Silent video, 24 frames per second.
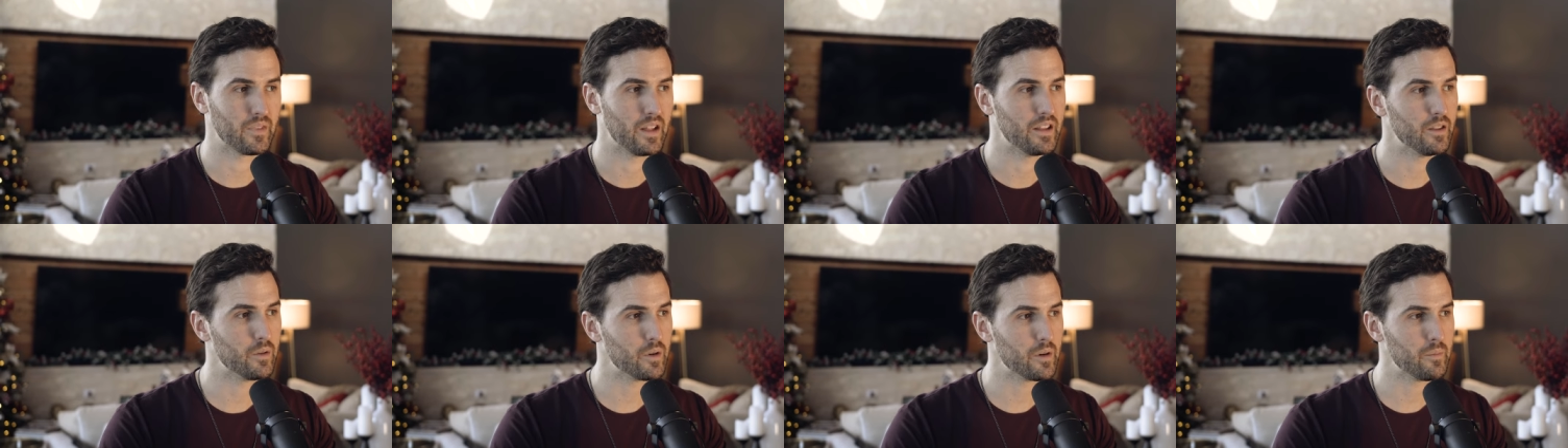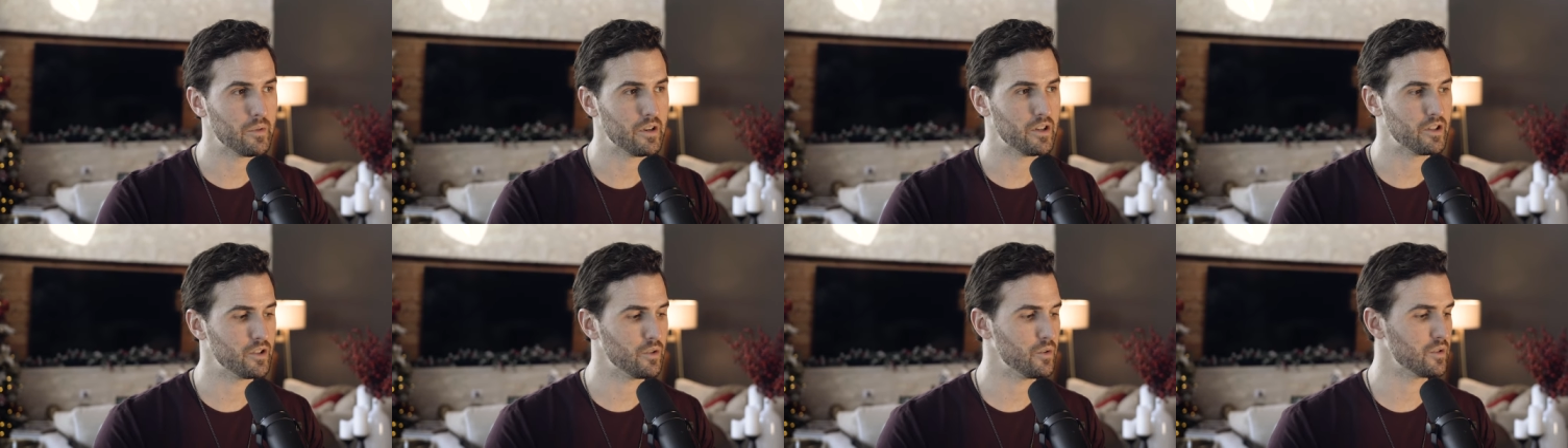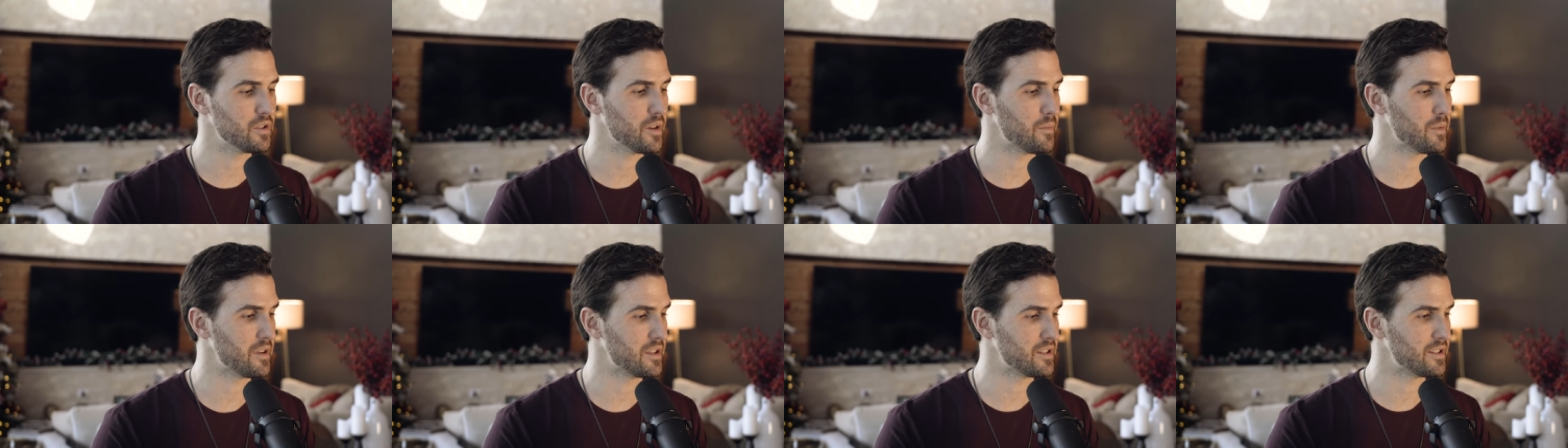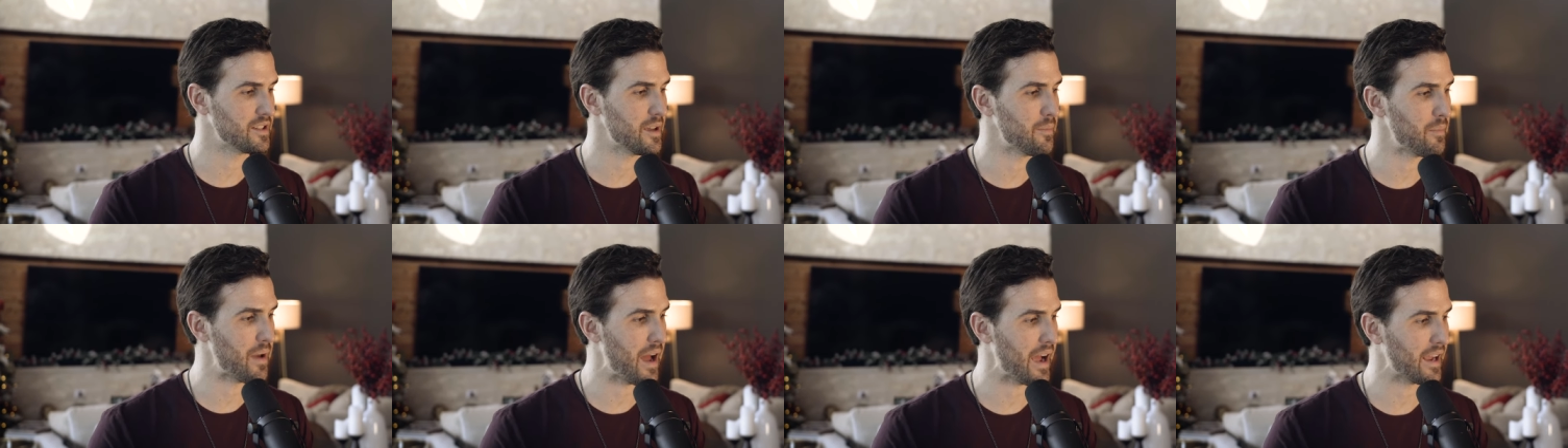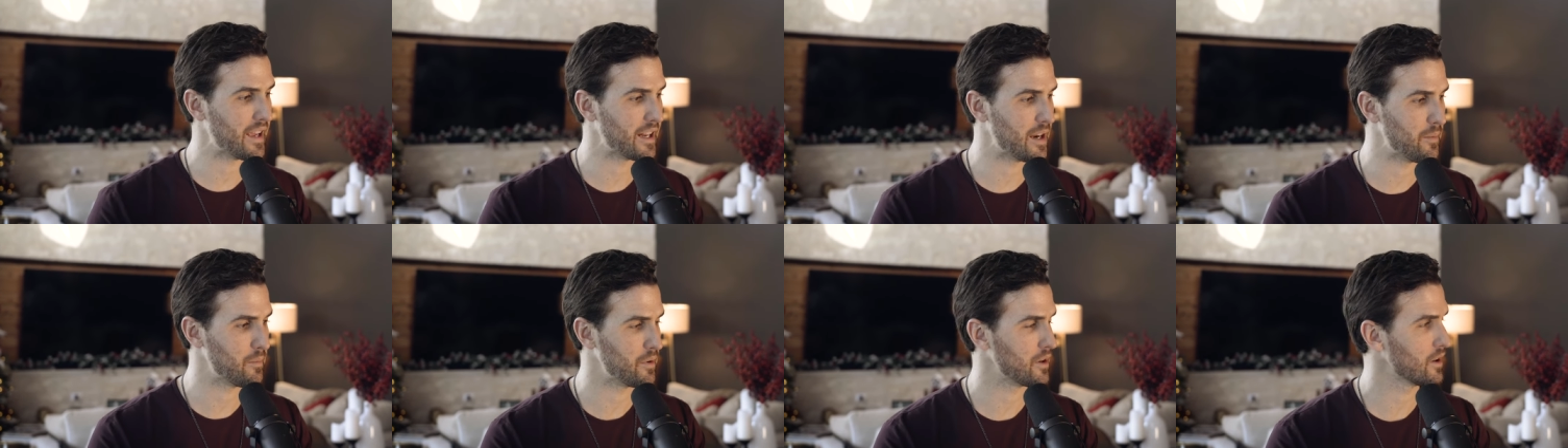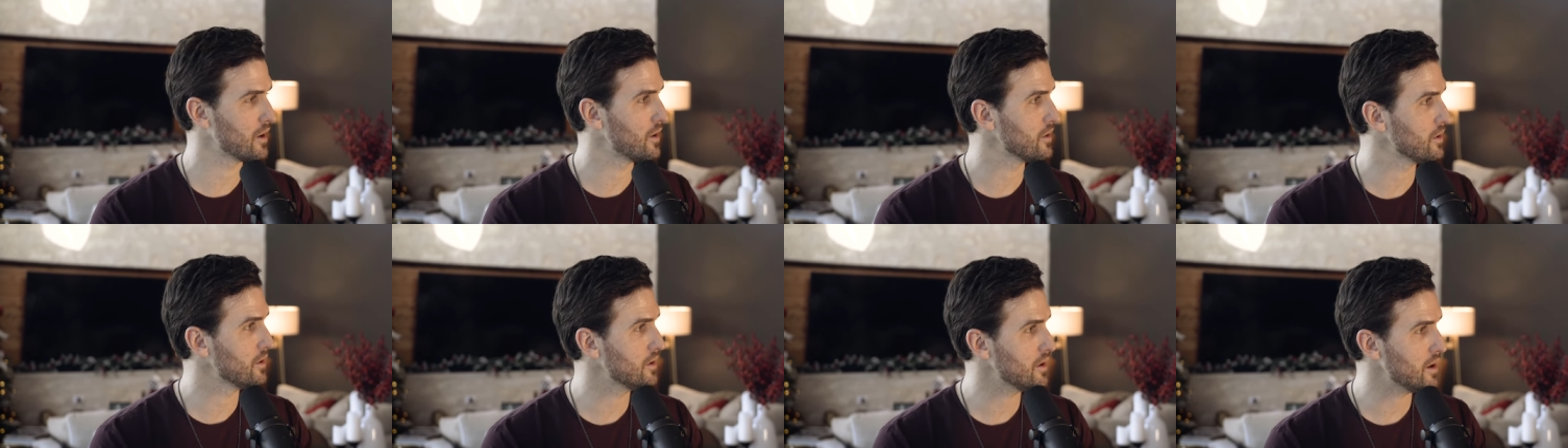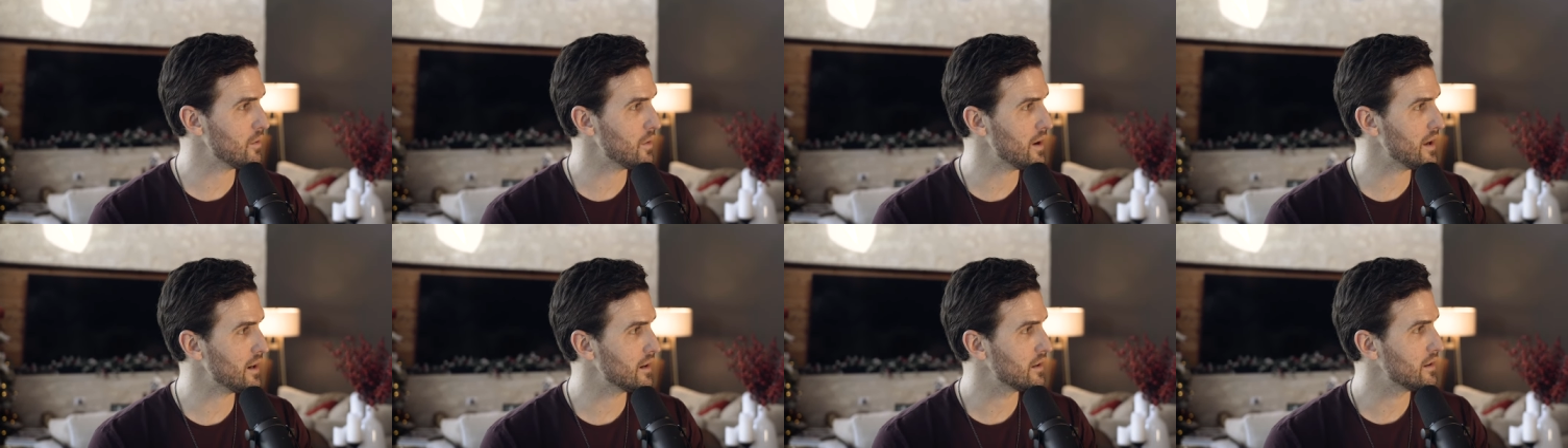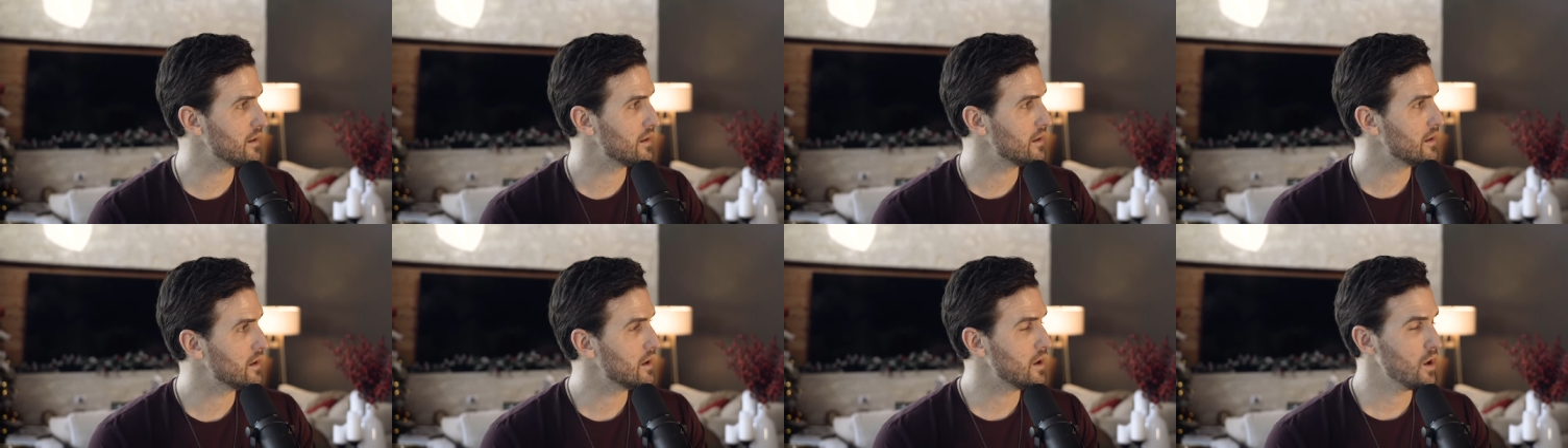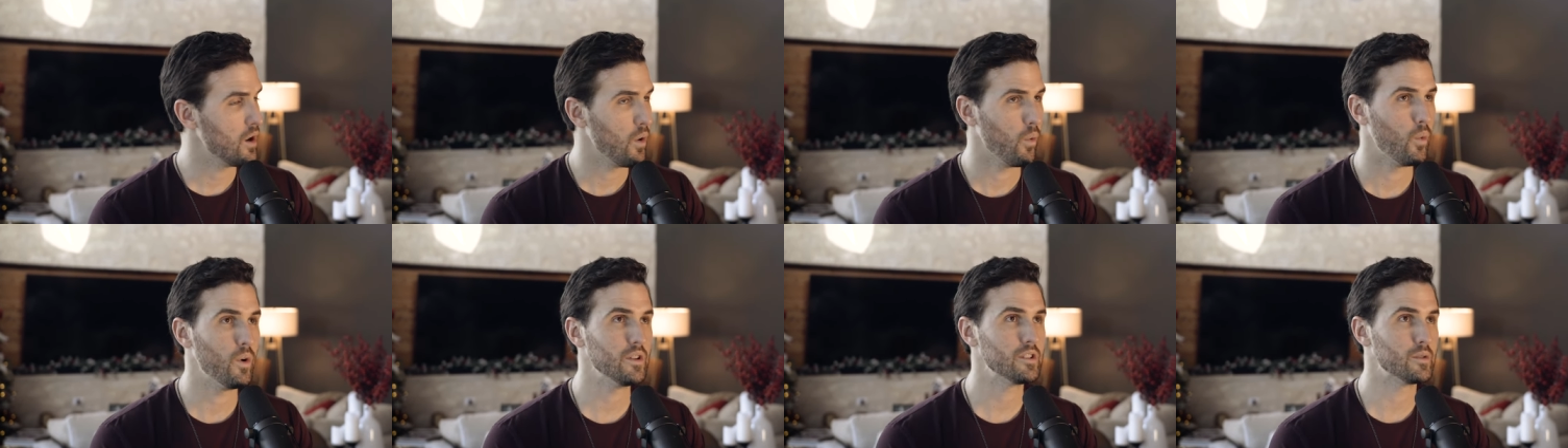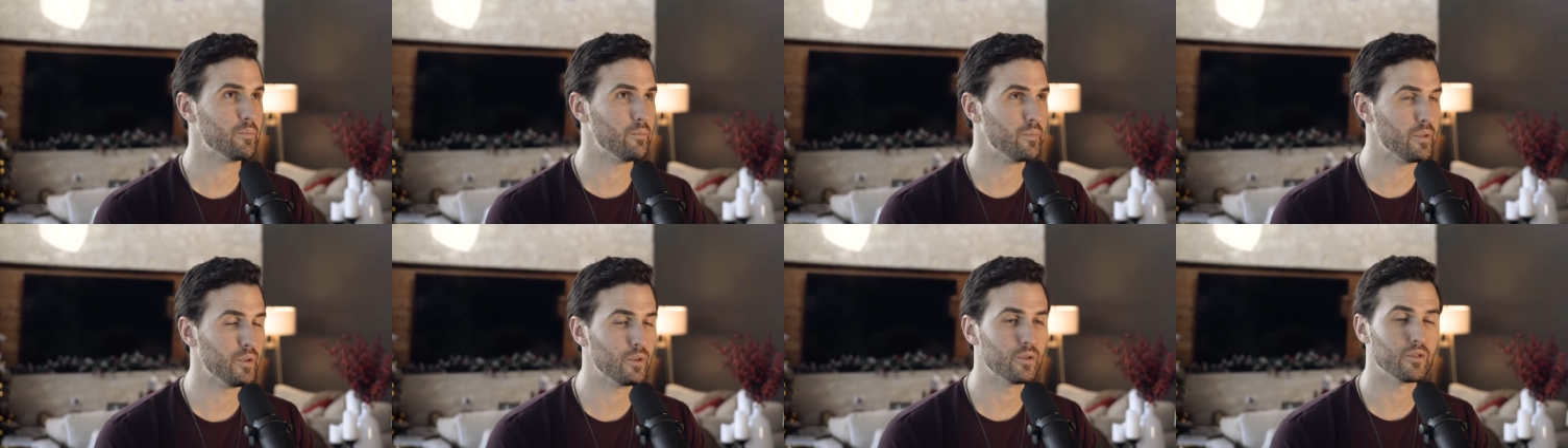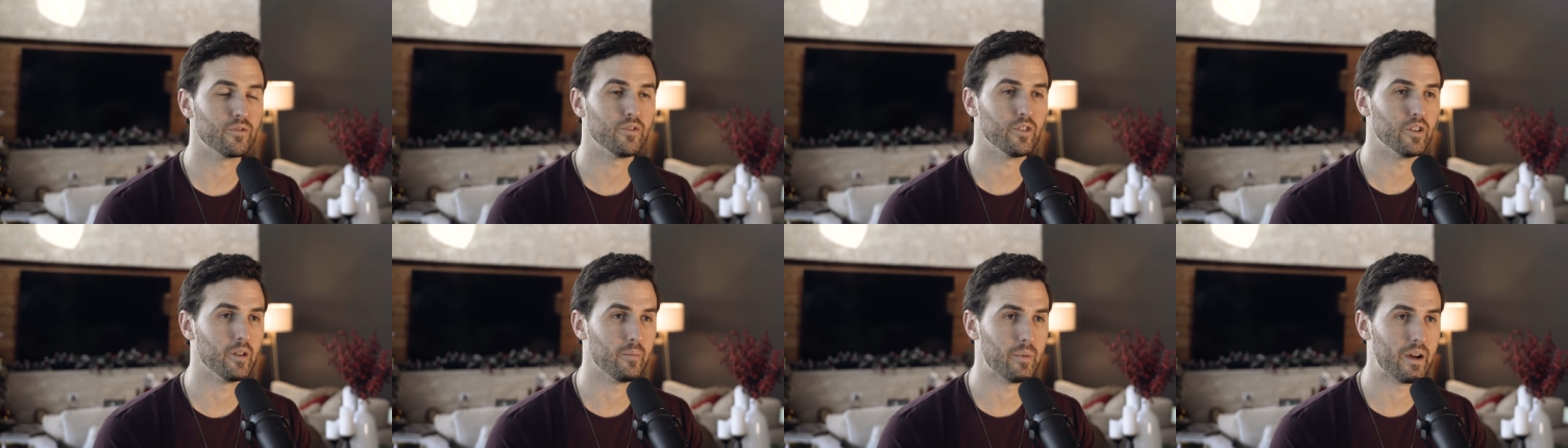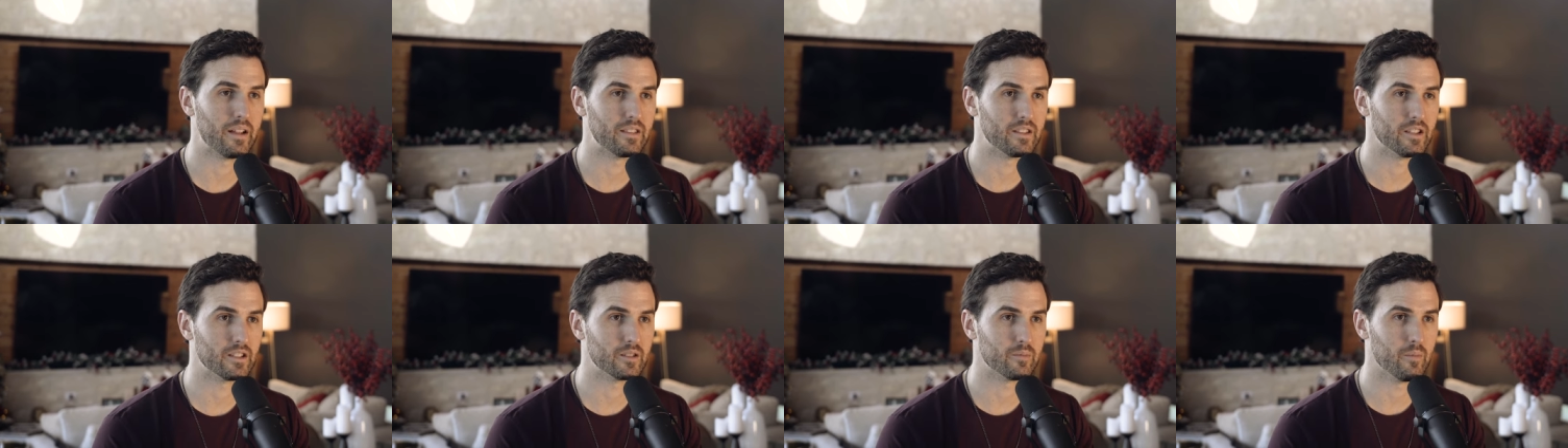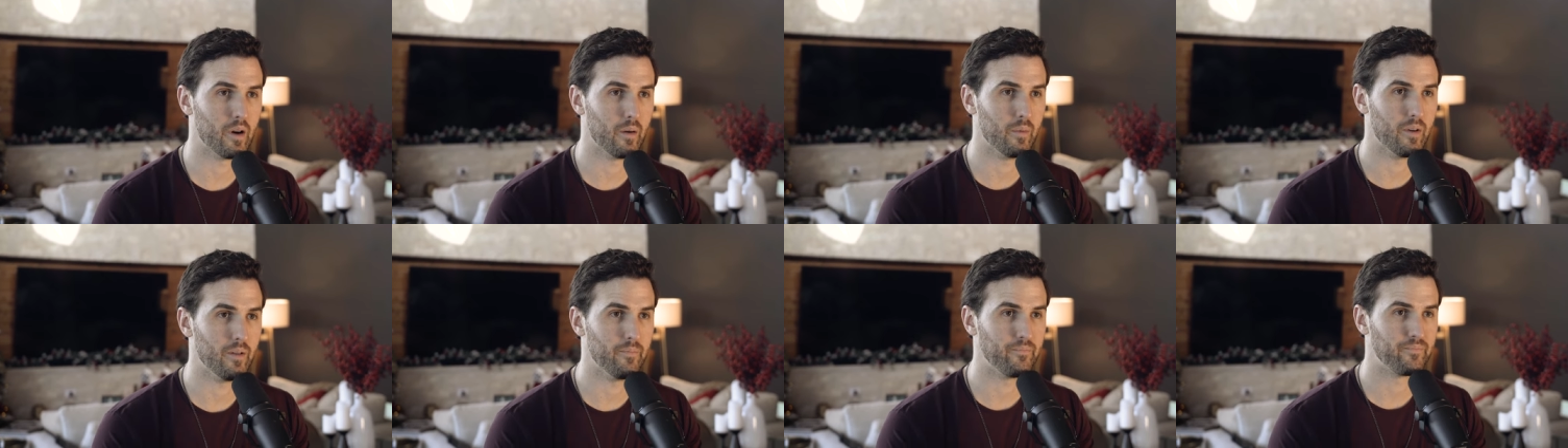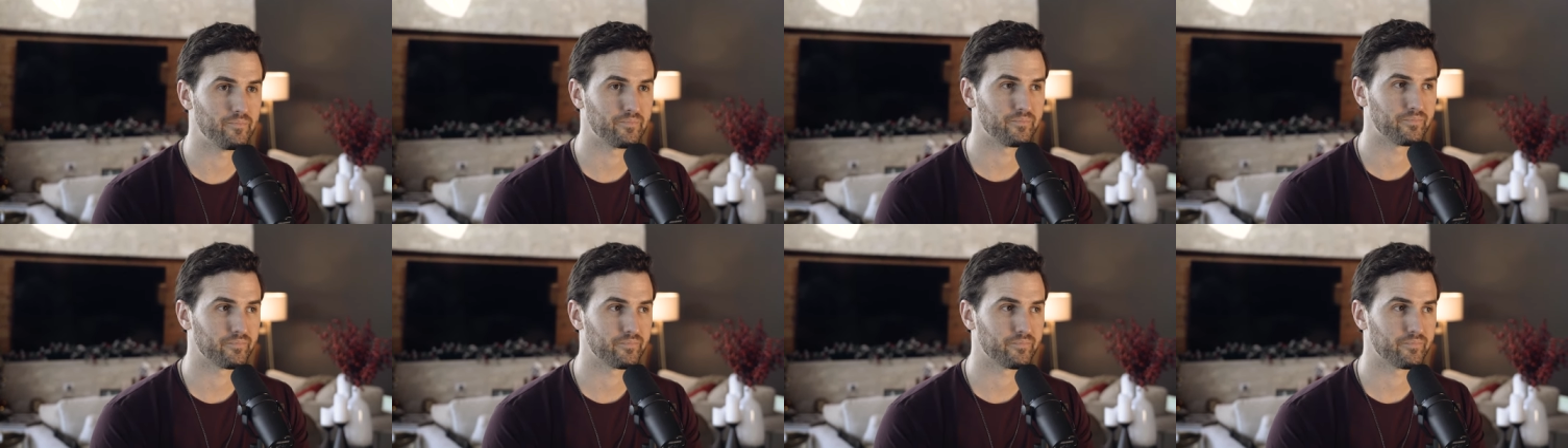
And then what I'm going to do is I'm going to sit back and I'm going to go, you know what? What's beautiful about this moment?